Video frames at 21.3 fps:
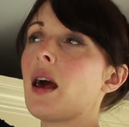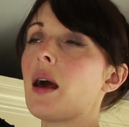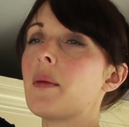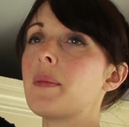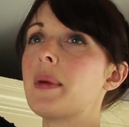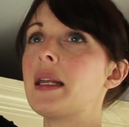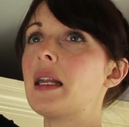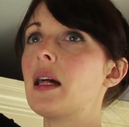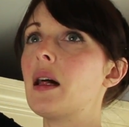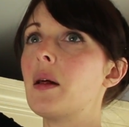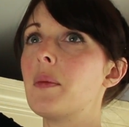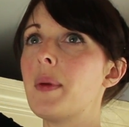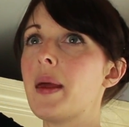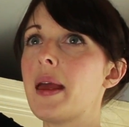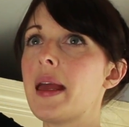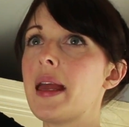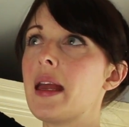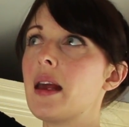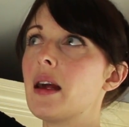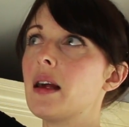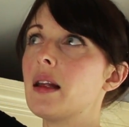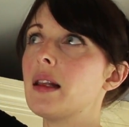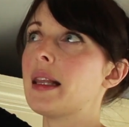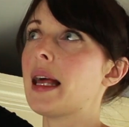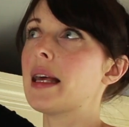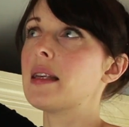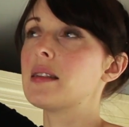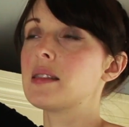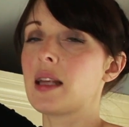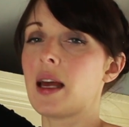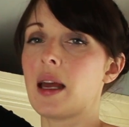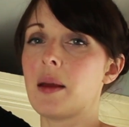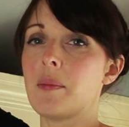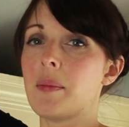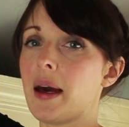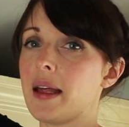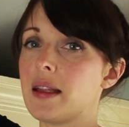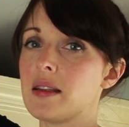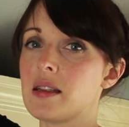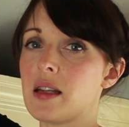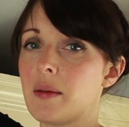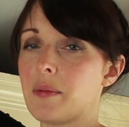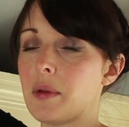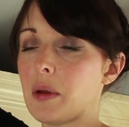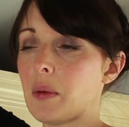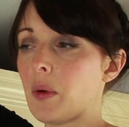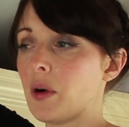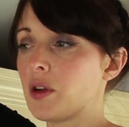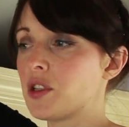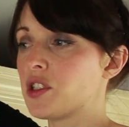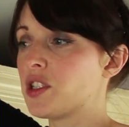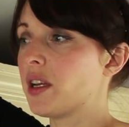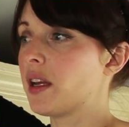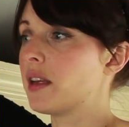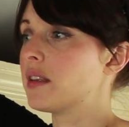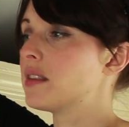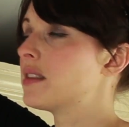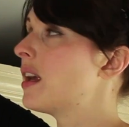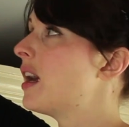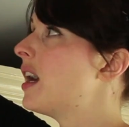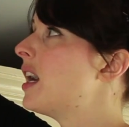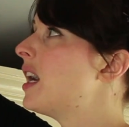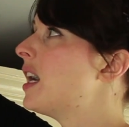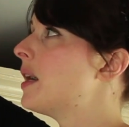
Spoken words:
I mean, it'll be less time by the time you watch this,